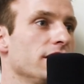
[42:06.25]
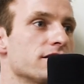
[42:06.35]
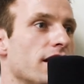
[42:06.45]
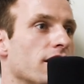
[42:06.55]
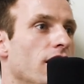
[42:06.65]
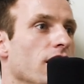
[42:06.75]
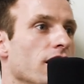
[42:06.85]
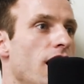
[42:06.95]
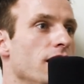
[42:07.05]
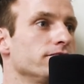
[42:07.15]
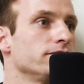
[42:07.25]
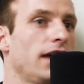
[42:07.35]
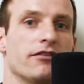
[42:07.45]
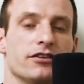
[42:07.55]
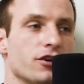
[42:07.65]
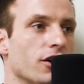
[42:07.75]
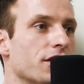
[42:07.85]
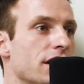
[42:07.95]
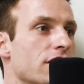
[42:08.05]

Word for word: set it all up, have it turnkey yeah.